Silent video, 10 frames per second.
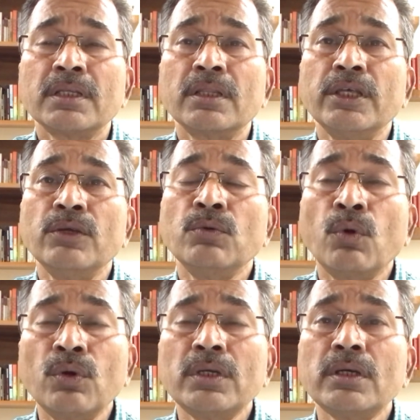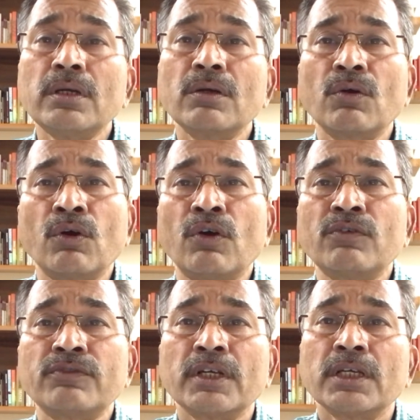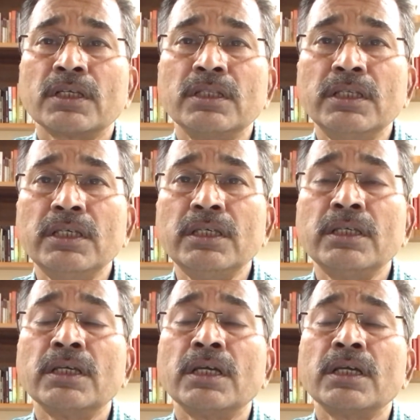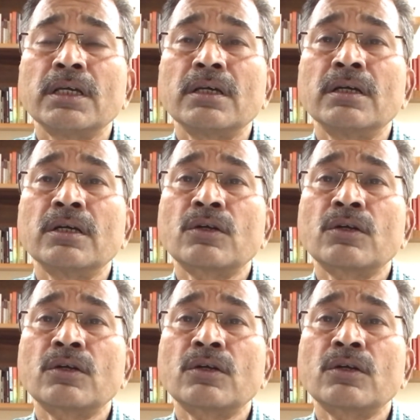the holder of the uh,